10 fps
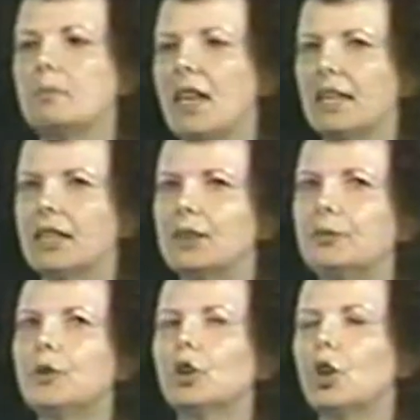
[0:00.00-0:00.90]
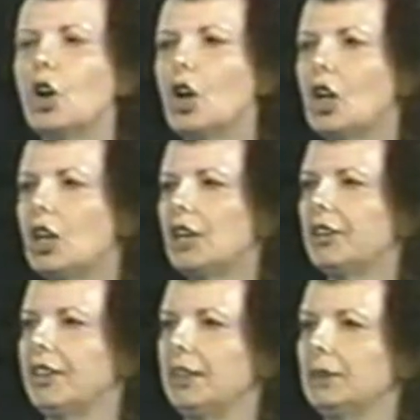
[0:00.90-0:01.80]
making for
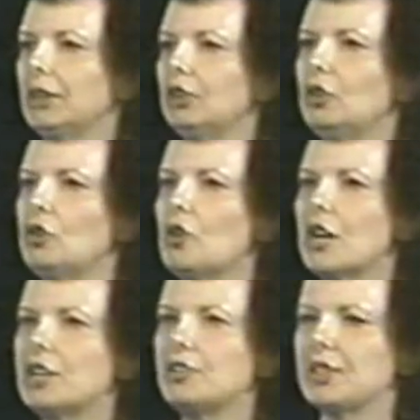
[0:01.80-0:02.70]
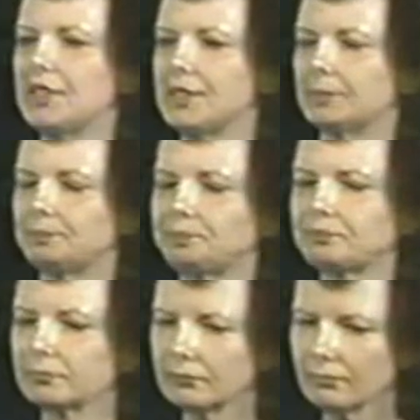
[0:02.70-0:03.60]
all the gorgeous
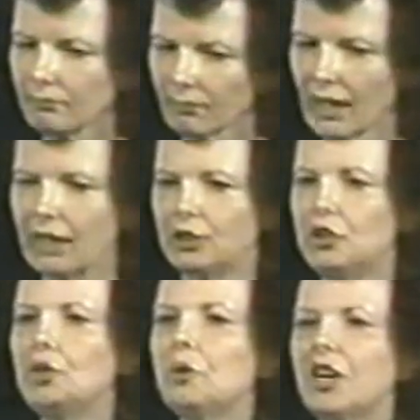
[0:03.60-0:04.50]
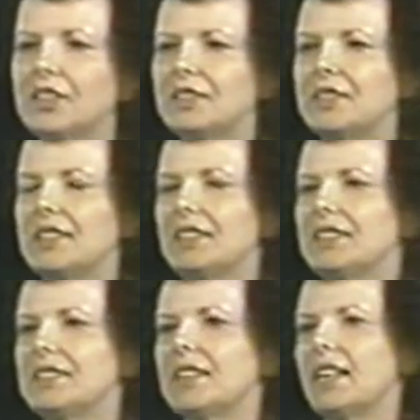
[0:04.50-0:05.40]

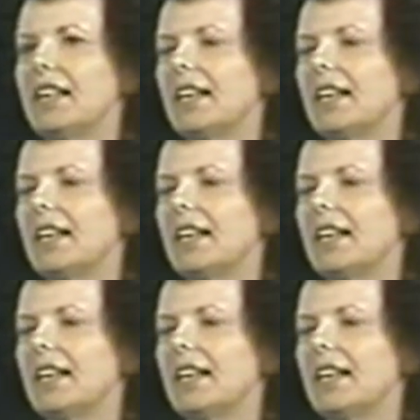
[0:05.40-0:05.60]
nuances